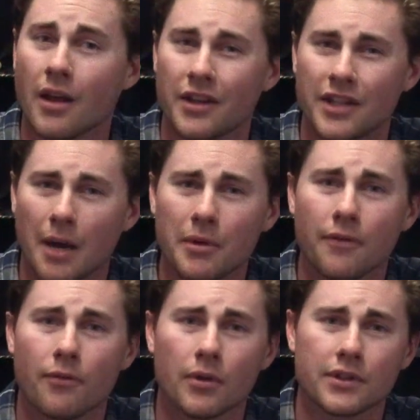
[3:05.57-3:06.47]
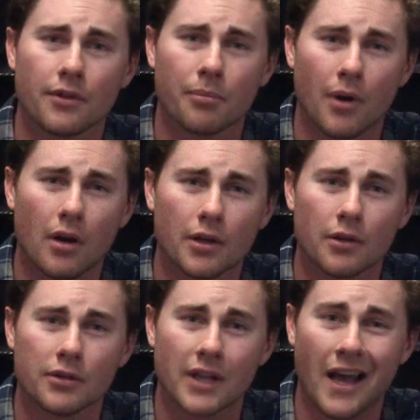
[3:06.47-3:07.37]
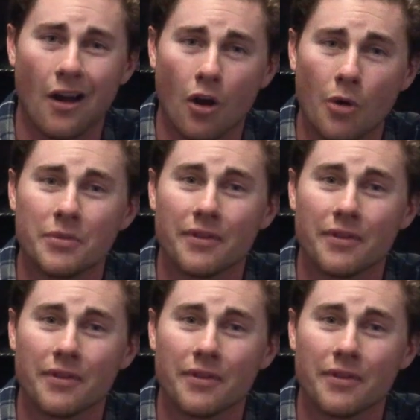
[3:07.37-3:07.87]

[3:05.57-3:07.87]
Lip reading: the dominant force of the Broncos at home